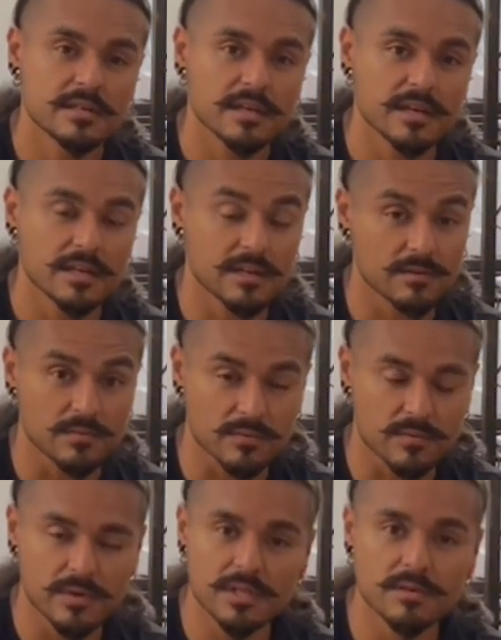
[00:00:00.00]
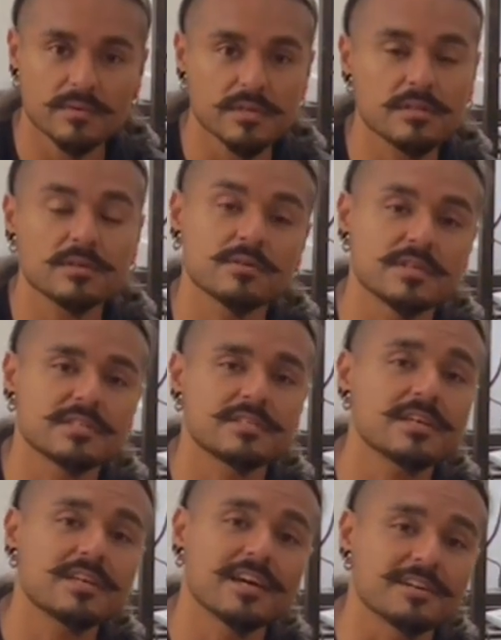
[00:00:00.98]
I really want to throw the
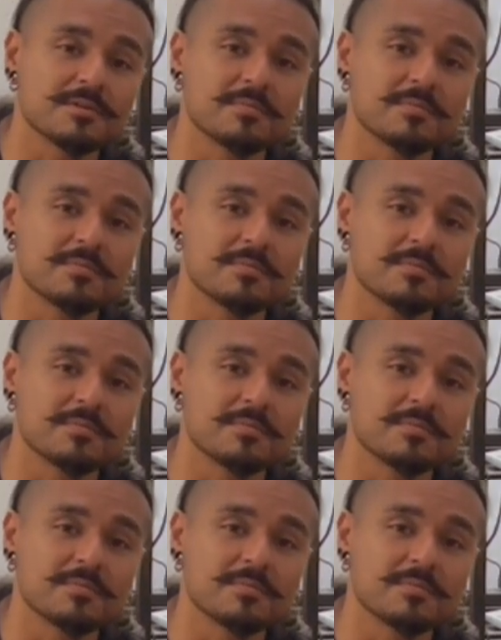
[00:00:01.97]
stick at him